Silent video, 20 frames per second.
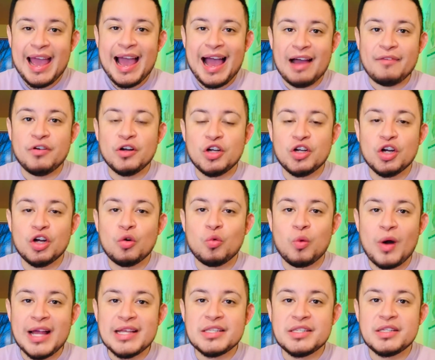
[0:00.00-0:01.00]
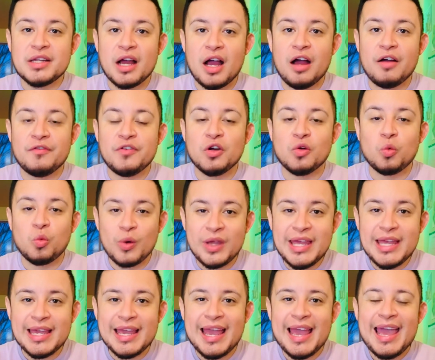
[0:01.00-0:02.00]
Have a good rest of your
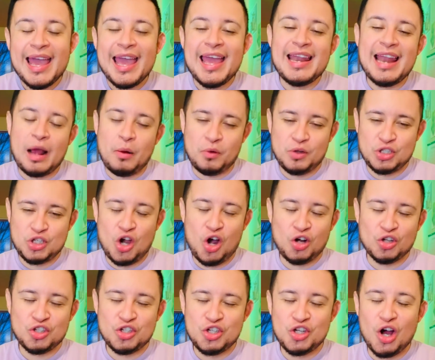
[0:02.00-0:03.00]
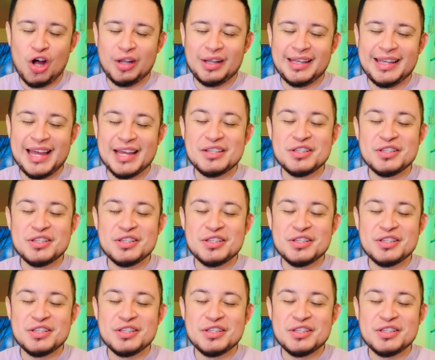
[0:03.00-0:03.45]
week. And I will talk to y'all again